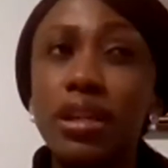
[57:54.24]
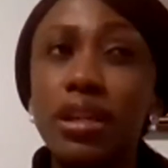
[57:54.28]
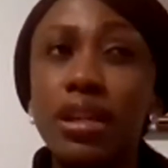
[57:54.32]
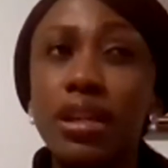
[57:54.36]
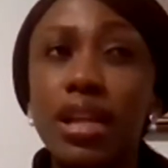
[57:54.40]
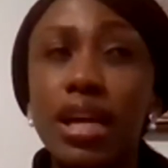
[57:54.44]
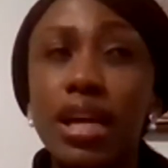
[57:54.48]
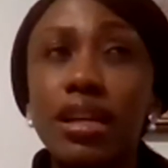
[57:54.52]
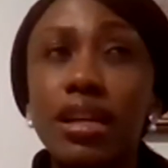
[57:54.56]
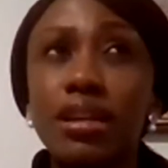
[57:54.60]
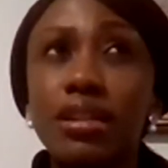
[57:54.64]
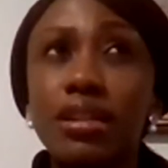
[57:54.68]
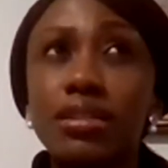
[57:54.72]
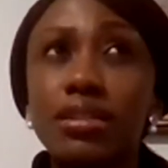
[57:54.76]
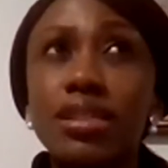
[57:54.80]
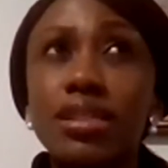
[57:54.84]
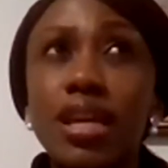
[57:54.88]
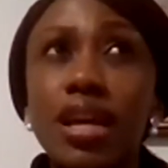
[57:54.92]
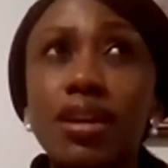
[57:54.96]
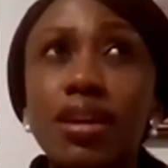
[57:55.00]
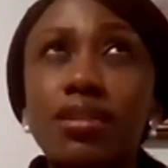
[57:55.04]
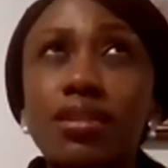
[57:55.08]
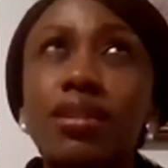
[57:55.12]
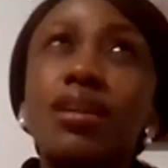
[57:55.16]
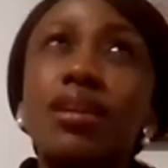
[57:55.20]
like a
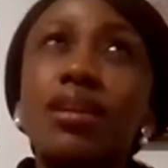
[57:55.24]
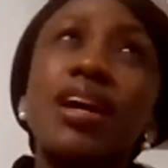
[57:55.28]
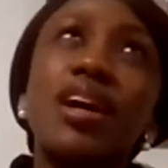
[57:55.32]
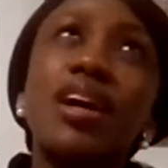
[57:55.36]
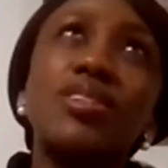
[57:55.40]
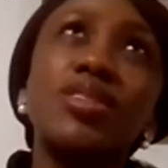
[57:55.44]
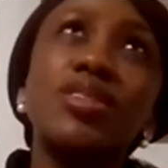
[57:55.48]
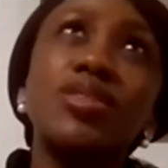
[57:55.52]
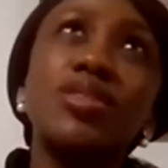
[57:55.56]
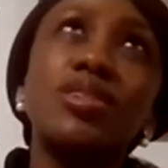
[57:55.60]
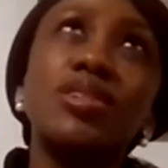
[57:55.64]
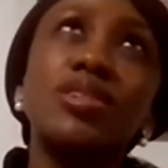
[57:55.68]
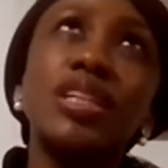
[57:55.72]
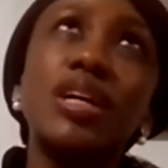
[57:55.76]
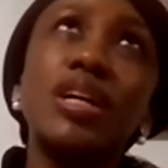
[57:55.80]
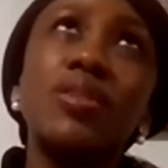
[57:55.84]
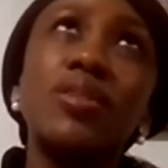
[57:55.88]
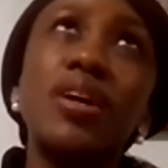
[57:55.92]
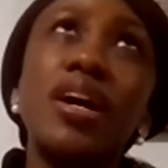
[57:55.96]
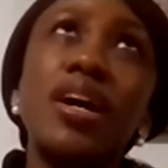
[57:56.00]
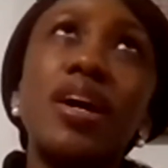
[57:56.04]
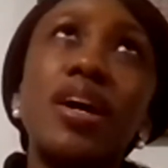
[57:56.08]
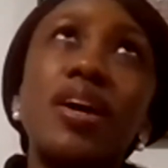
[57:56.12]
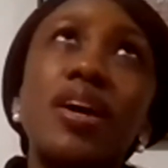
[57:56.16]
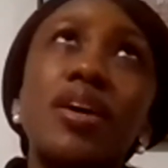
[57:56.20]
tech, how's it called now?
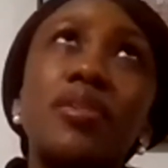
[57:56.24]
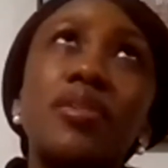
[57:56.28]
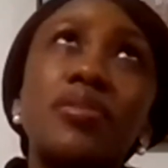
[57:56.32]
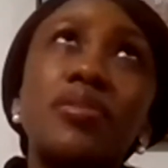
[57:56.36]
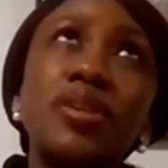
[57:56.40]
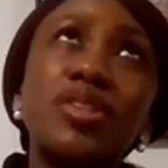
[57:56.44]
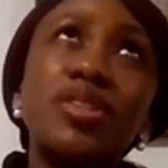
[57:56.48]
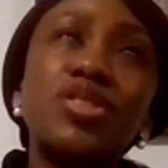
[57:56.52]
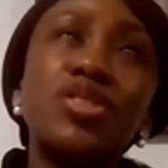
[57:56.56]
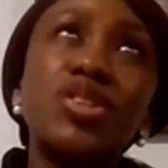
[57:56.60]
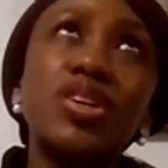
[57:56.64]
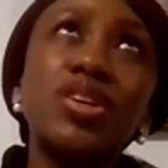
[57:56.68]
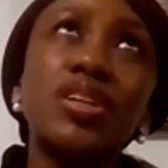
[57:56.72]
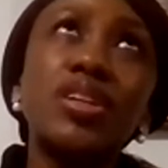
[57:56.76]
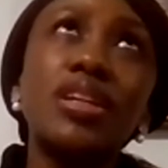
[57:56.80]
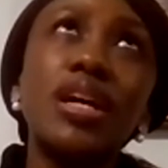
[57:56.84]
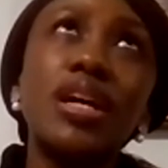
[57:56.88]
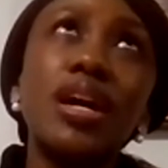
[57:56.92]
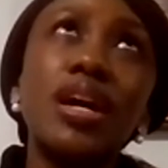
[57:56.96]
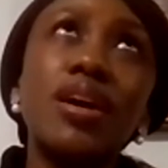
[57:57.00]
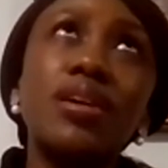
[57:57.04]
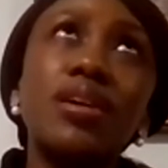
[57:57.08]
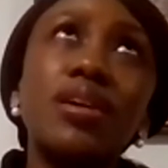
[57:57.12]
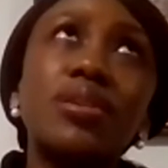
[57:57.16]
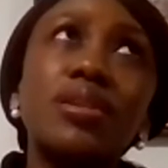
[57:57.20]

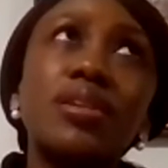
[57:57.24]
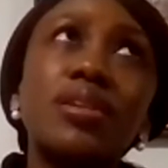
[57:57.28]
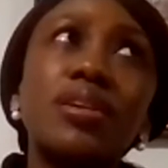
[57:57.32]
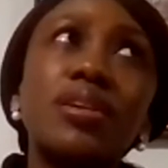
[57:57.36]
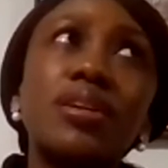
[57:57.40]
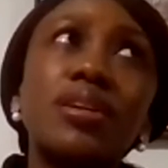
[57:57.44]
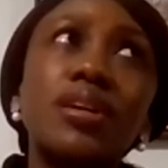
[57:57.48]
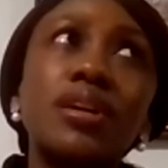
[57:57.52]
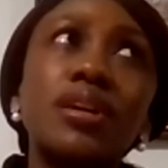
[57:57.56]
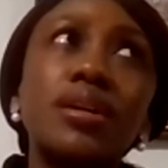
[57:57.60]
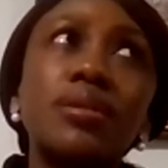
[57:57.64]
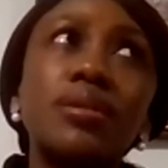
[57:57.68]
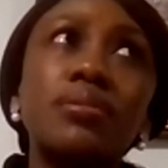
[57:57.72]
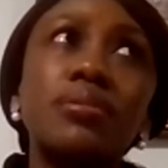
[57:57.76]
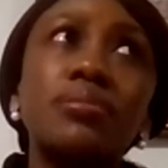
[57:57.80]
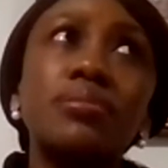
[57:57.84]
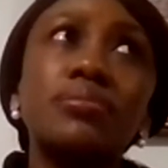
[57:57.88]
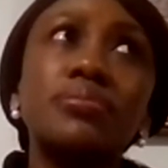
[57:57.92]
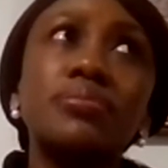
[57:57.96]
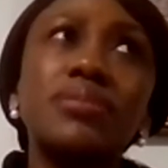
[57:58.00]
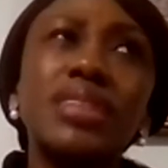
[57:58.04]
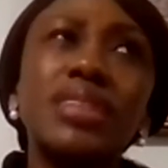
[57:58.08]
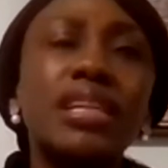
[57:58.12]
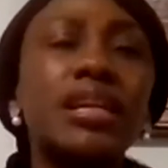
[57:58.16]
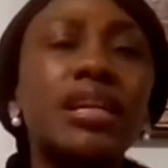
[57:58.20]
Regional,
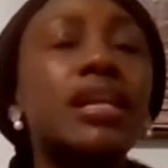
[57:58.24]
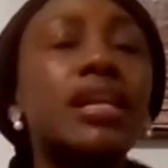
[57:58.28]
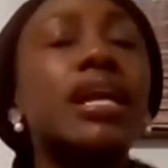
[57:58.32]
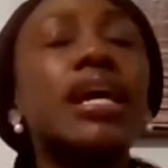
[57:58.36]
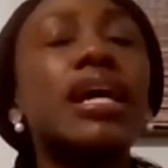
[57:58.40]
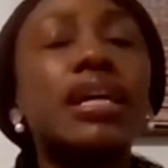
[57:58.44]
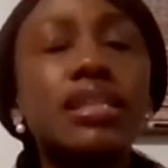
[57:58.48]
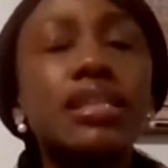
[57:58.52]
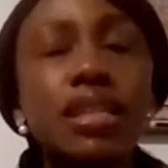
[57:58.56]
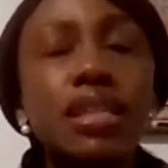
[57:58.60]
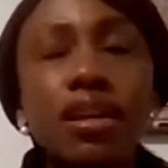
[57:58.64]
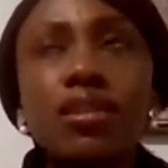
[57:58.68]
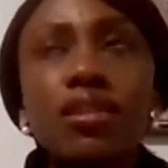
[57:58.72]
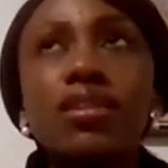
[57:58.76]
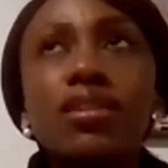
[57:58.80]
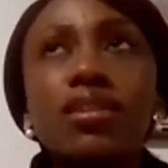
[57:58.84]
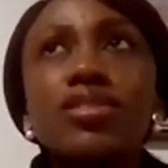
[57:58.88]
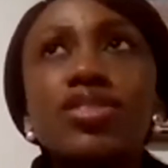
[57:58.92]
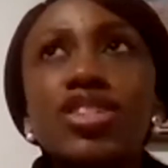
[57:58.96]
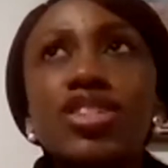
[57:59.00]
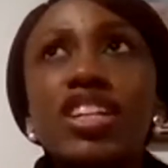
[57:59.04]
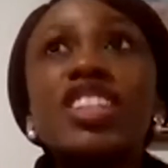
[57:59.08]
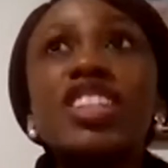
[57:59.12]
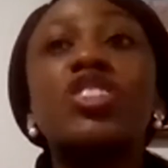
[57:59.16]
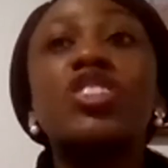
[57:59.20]
like a
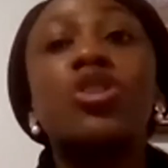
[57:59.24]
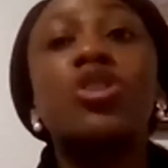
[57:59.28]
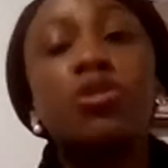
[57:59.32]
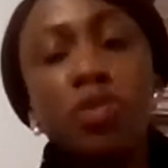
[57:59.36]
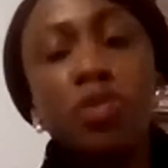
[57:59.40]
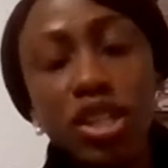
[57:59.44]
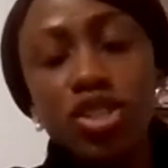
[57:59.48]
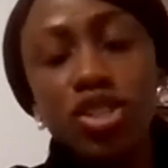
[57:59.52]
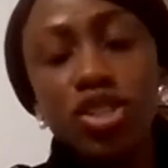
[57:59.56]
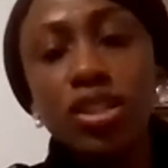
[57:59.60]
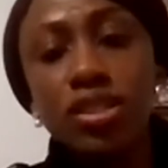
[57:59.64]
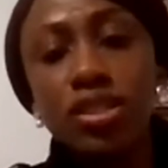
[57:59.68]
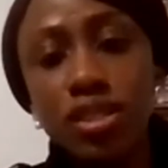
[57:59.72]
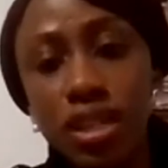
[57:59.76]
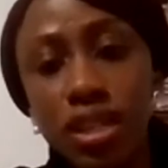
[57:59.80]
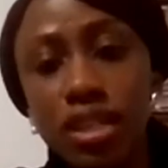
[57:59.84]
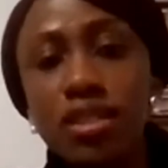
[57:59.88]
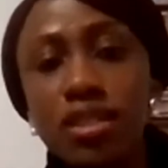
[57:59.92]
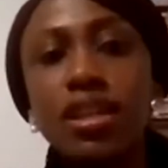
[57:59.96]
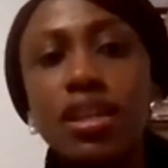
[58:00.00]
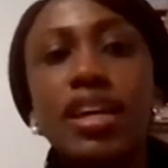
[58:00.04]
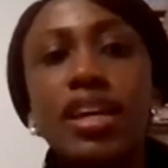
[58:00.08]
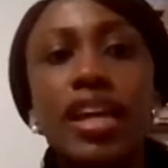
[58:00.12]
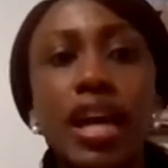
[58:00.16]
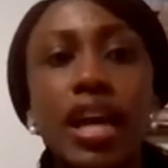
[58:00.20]
technology innovation
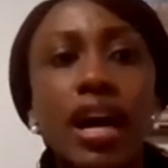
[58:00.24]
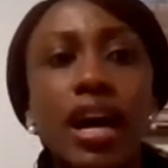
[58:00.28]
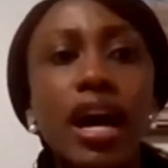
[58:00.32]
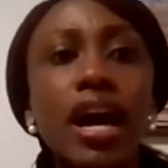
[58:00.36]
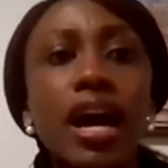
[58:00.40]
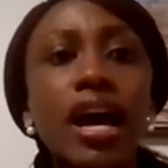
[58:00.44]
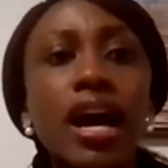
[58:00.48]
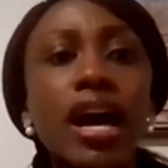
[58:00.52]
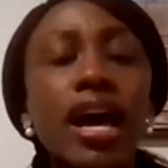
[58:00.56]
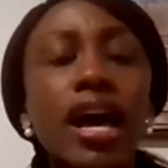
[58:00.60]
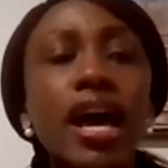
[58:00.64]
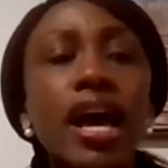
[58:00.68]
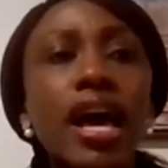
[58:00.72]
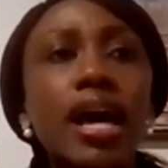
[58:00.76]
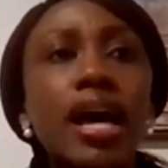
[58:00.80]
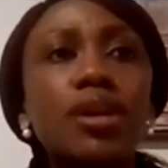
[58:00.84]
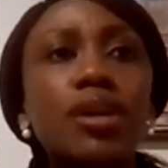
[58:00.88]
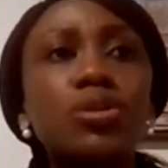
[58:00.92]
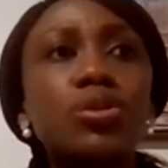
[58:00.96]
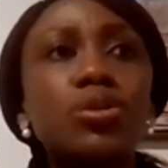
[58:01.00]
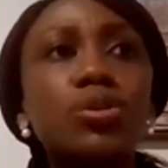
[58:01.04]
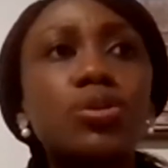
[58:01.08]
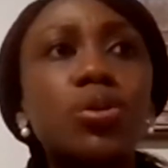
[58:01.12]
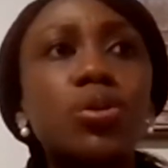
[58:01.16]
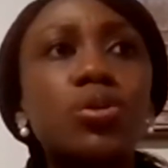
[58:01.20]
center, yeah.
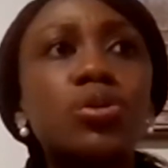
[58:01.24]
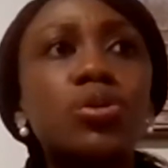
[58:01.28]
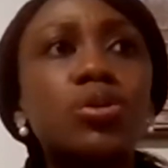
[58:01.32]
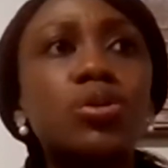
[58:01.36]
And so